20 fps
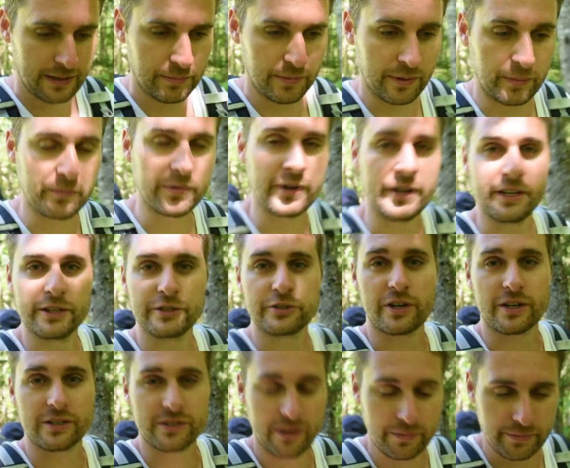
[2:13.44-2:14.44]
been playing
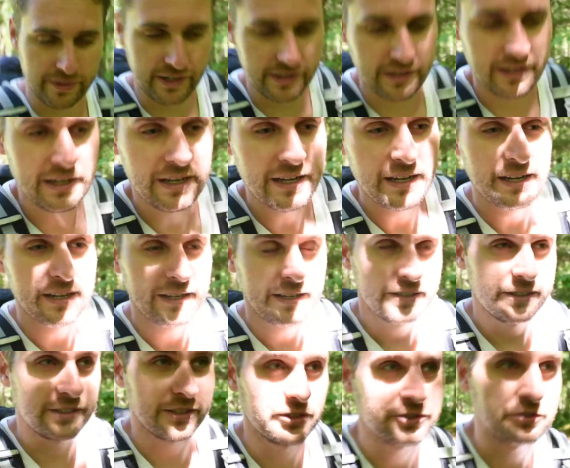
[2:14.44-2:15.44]
tricks on me
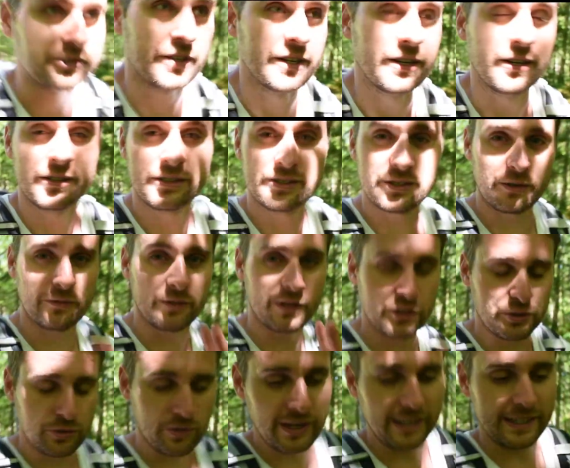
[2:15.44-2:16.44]
this trail. So far
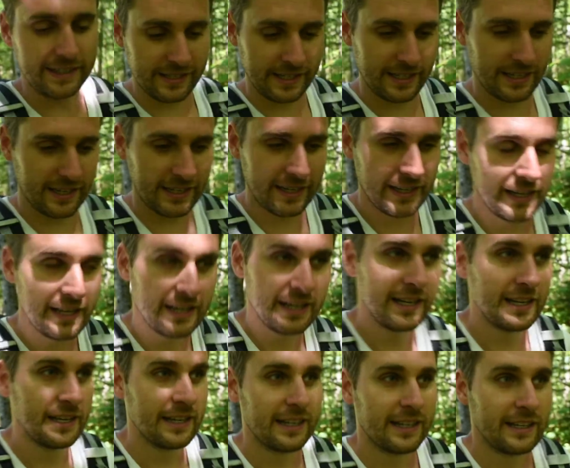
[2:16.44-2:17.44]
twice,
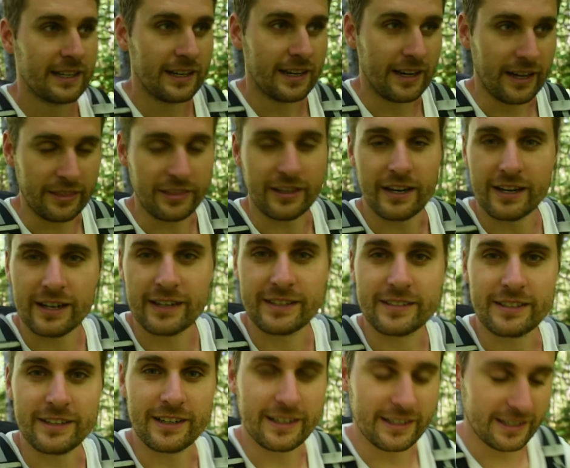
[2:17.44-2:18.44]
I thought I
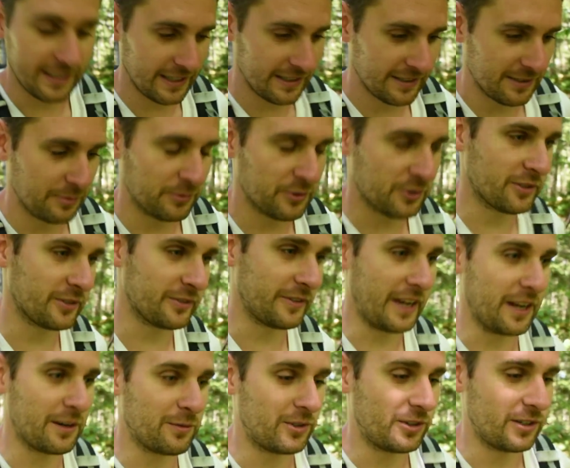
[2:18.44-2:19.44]
saw some sort of
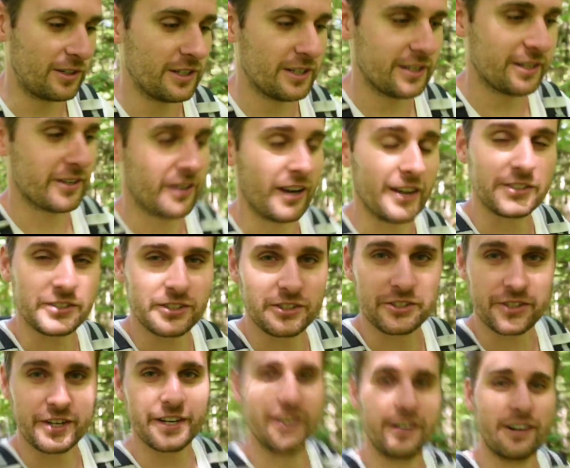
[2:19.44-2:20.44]
animal cross the
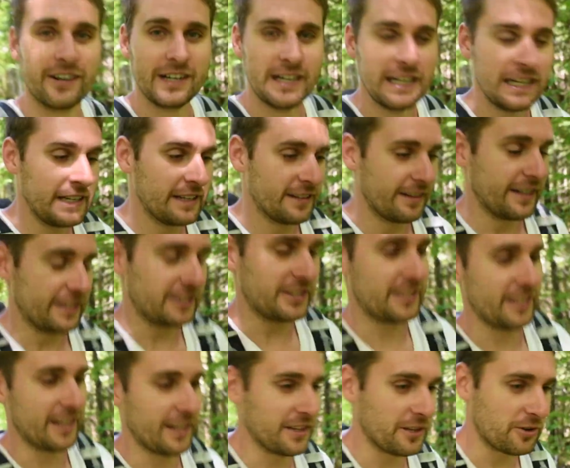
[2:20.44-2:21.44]
trail, like
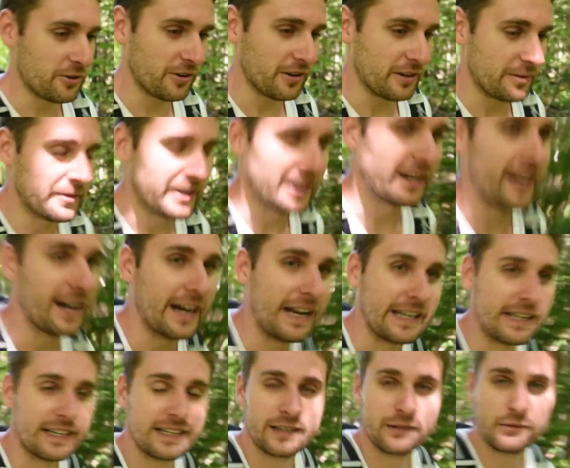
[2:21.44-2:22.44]
just out of the corner of my eye.
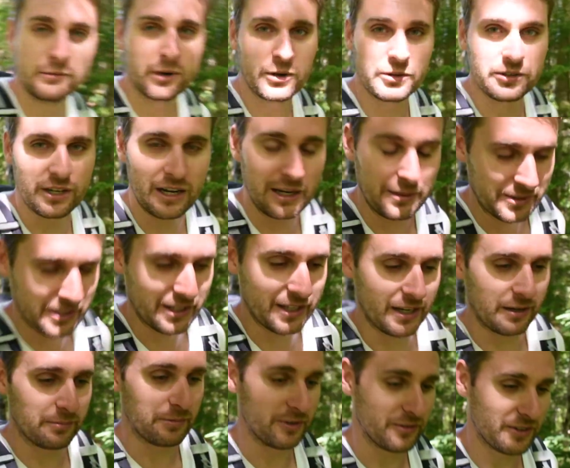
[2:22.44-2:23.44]
And both times I
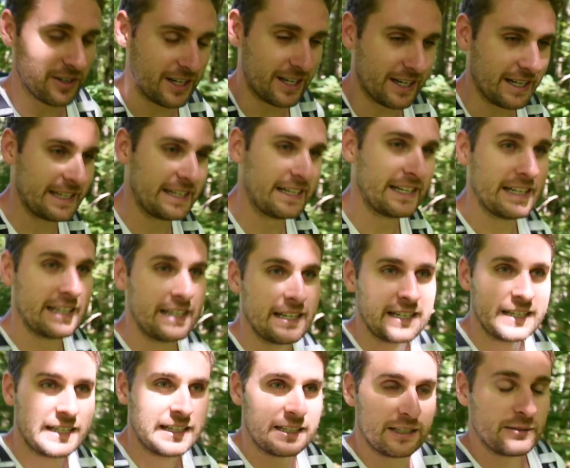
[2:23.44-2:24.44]
think I've been wrong.
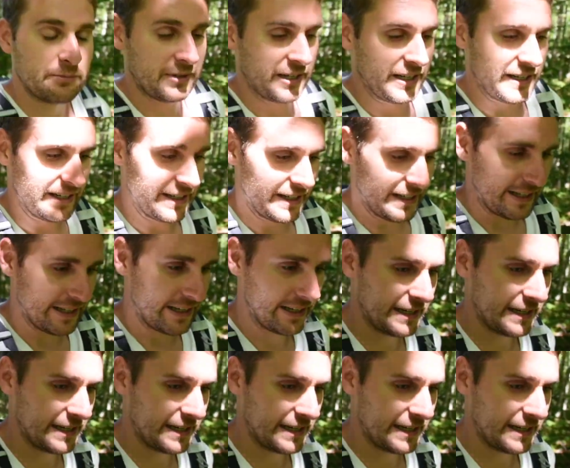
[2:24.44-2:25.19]
But I